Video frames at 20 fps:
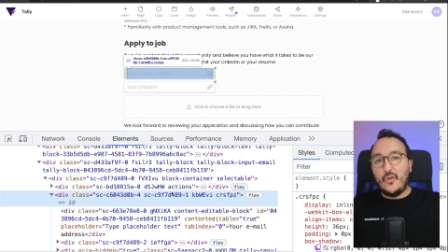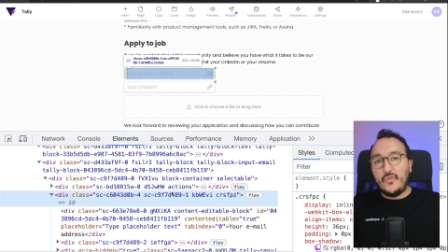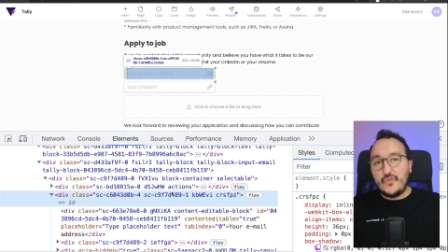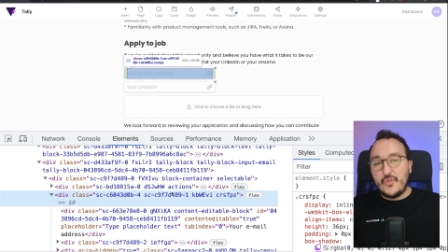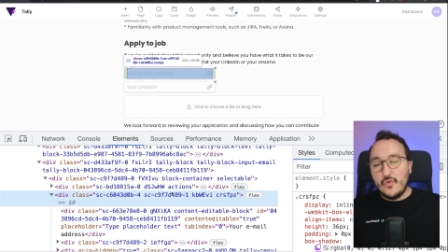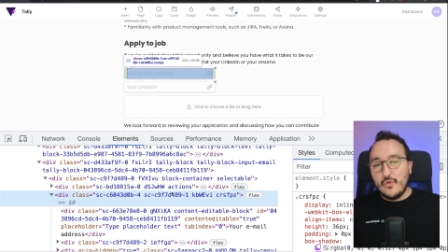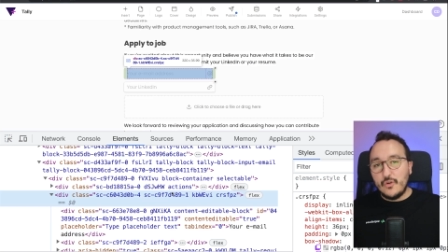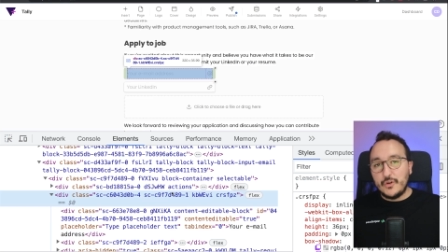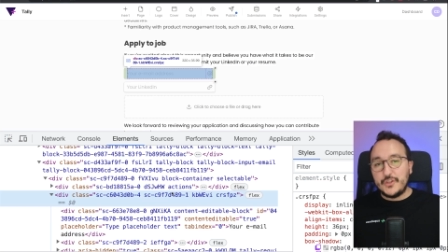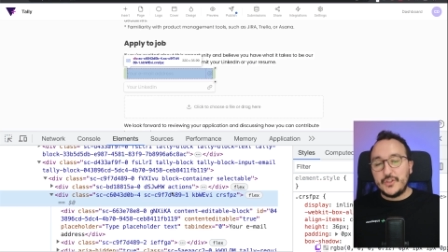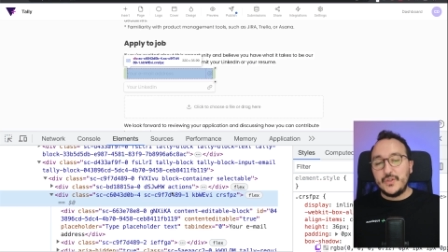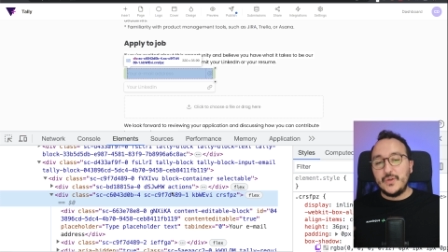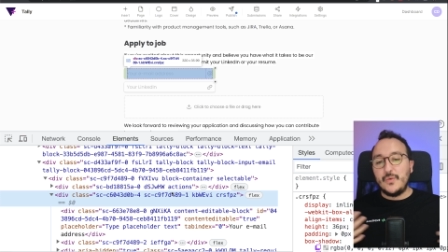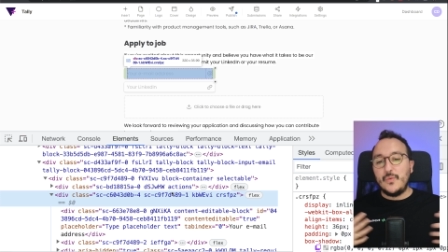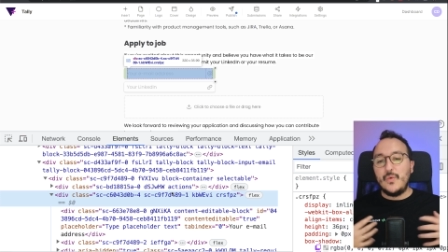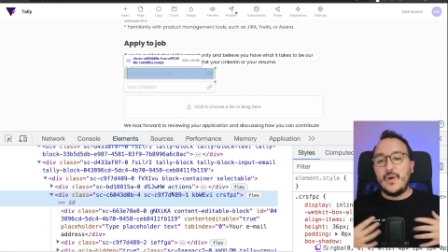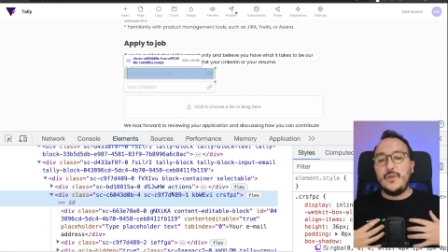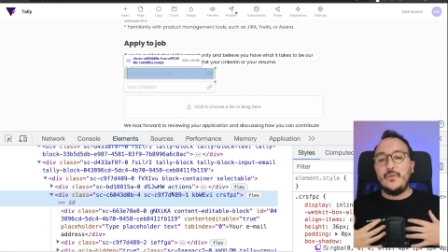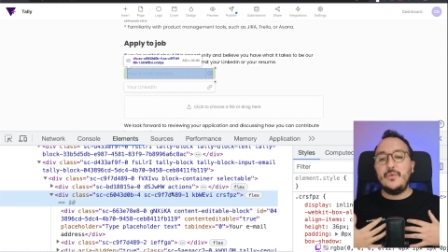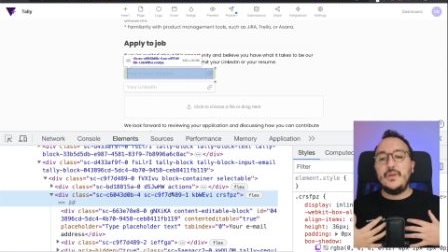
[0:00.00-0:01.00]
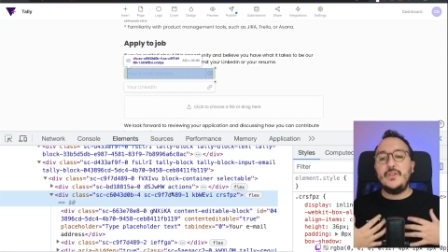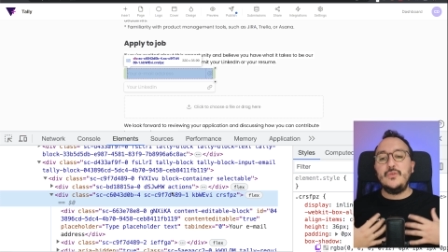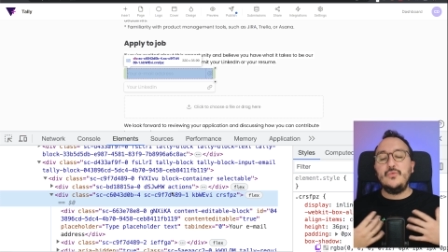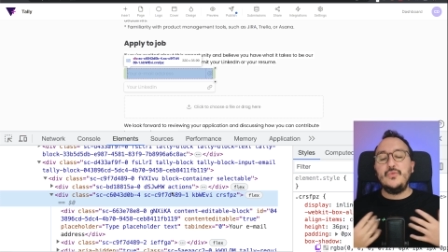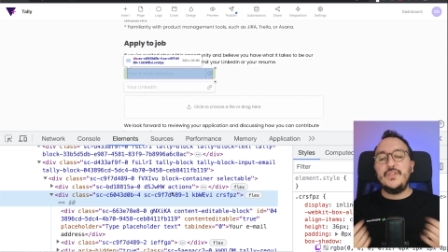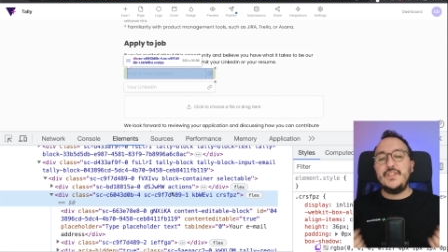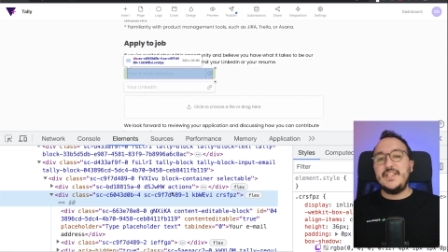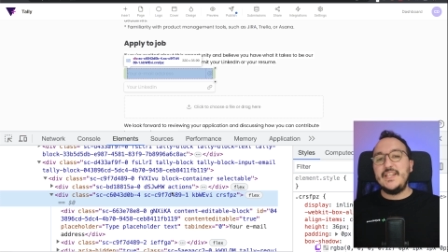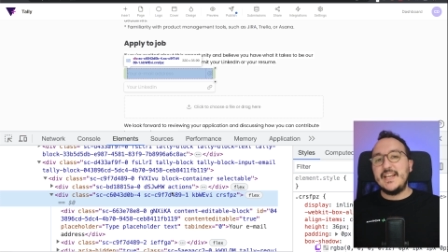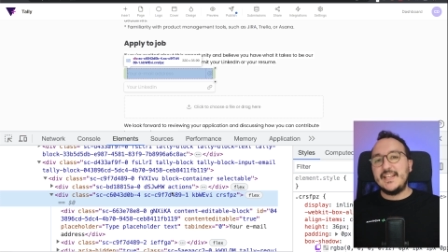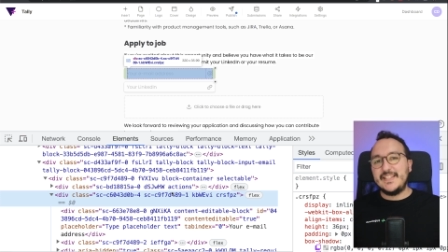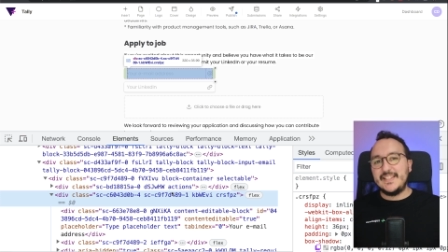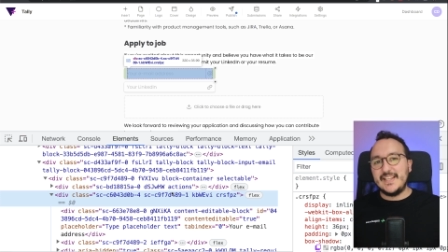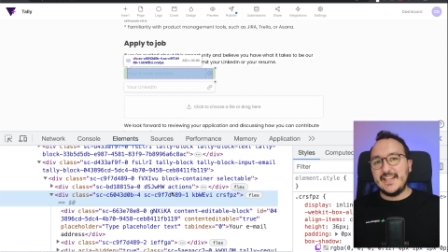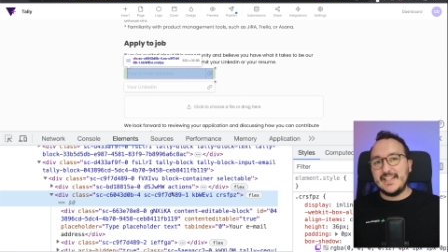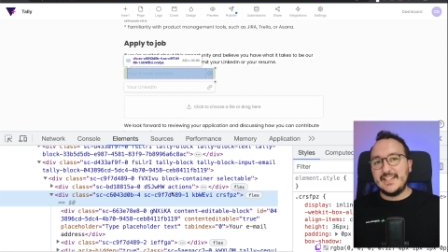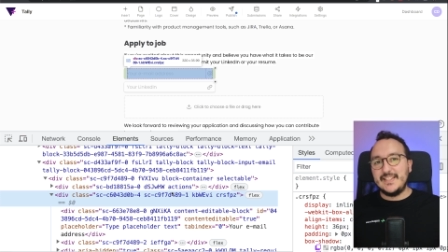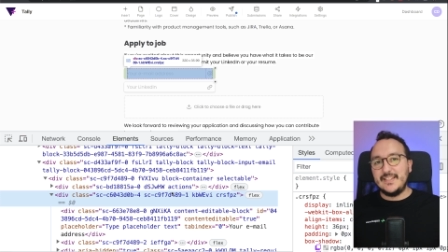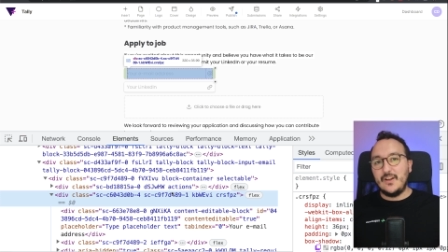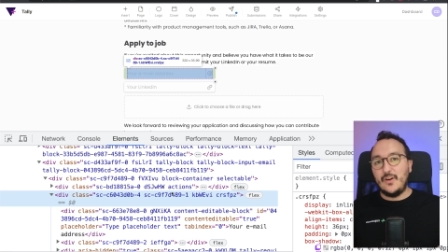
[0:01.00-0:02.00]
Of course, when we do
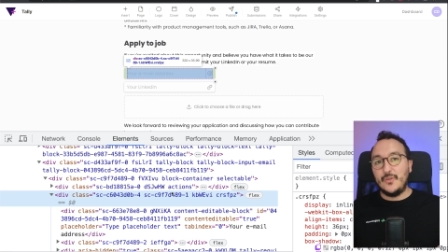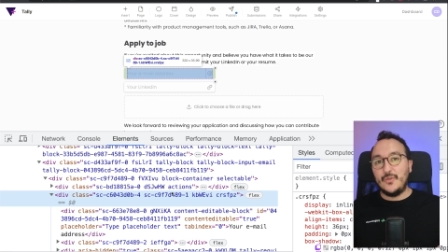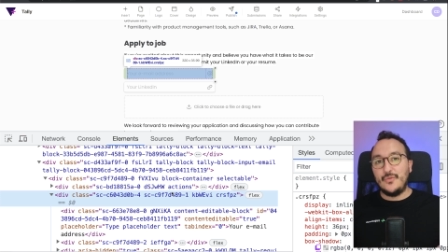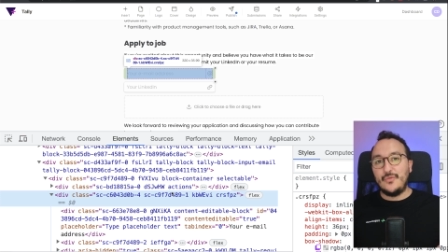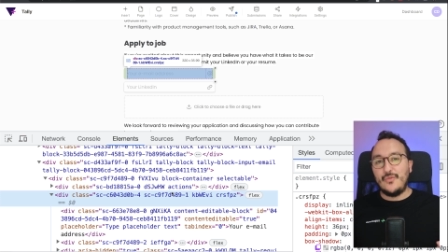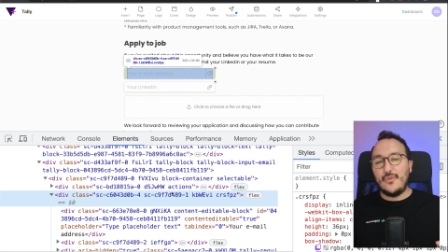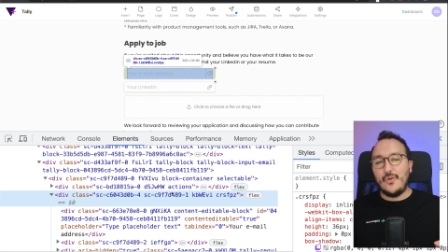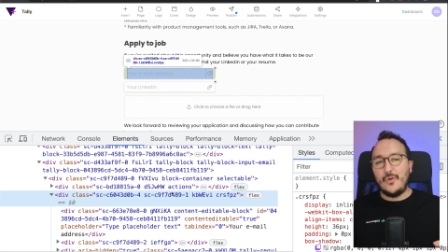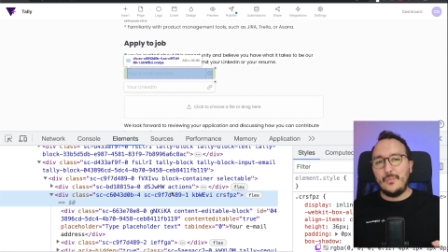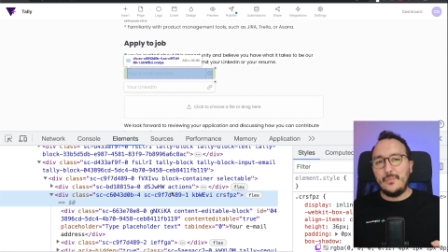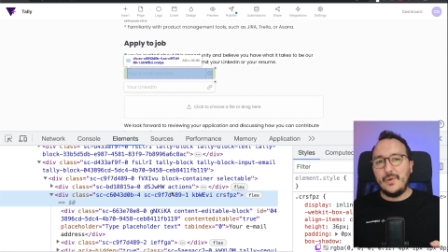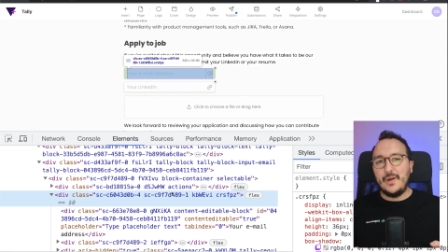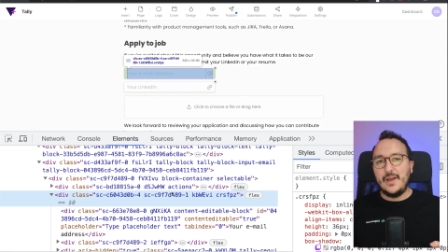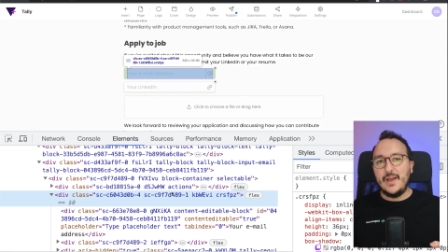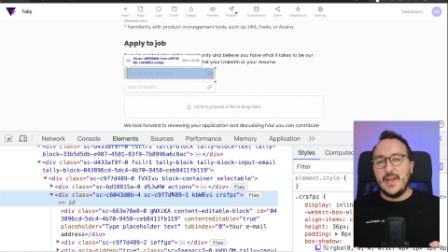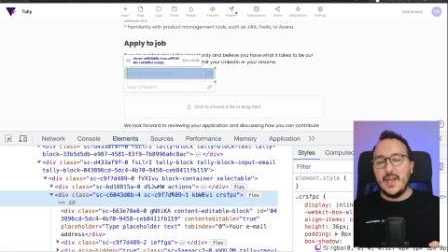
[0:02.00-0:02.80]
CSS on a form,